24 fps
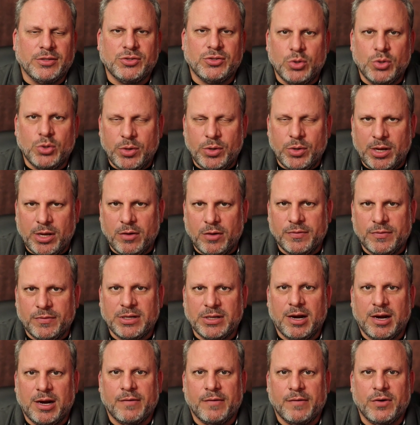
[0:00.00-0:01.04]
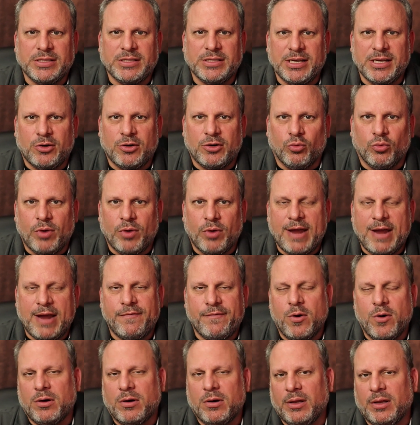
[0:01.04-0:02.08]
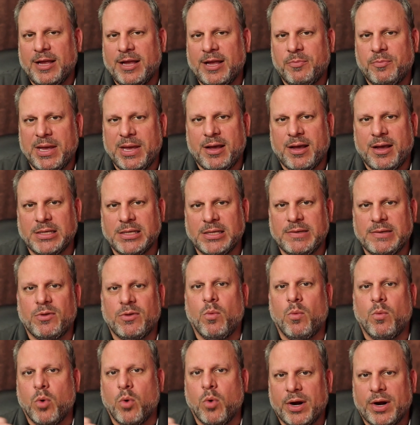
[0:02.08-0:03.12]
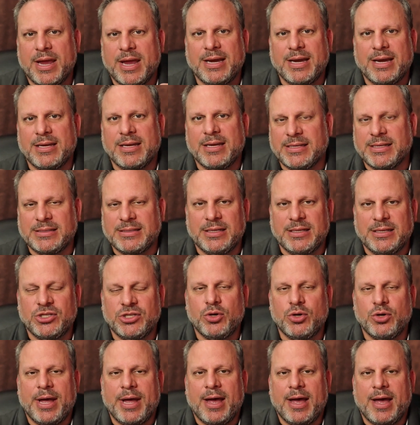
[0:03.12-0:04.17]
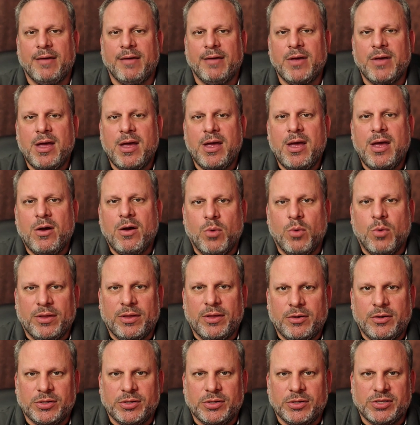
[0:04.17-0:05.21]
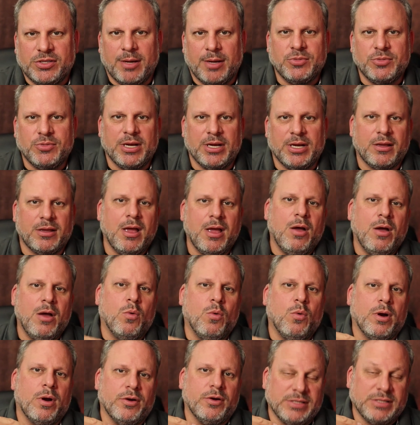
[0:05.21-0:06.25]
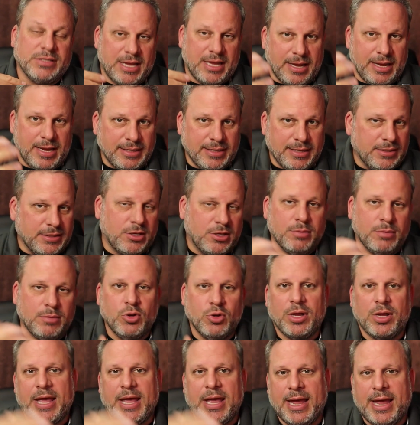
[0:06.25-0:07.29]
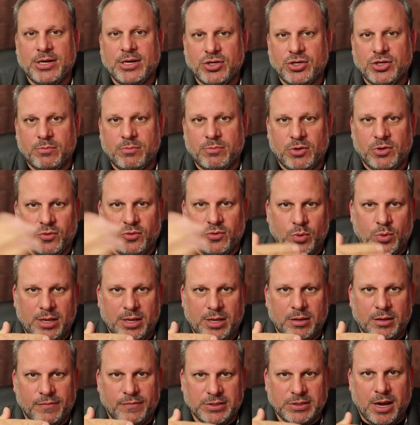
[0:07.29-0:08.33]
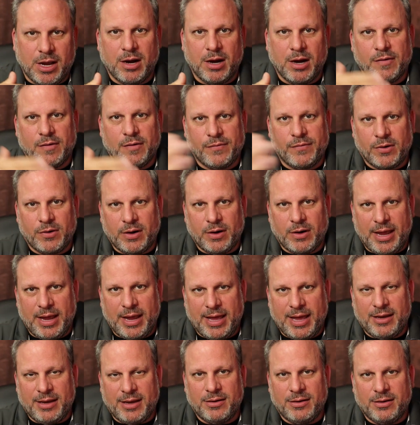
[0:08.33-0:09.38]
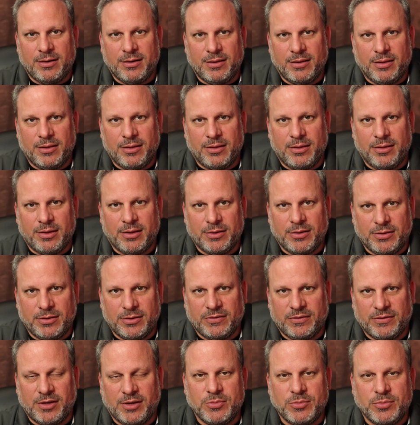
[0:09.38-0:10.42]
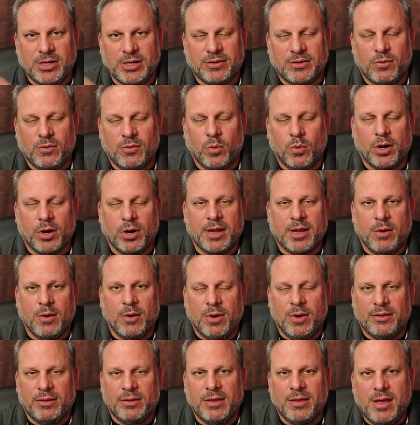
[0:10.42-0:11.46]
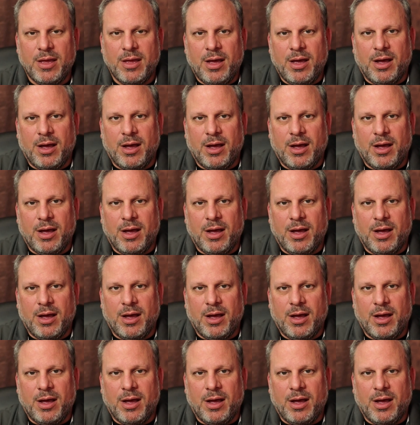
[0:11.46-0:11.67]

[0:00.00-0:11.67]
studio photographer. It's a great focal length because of the working distance you have with your subject, where there's easy communication between the photographer and the subject that you're working with,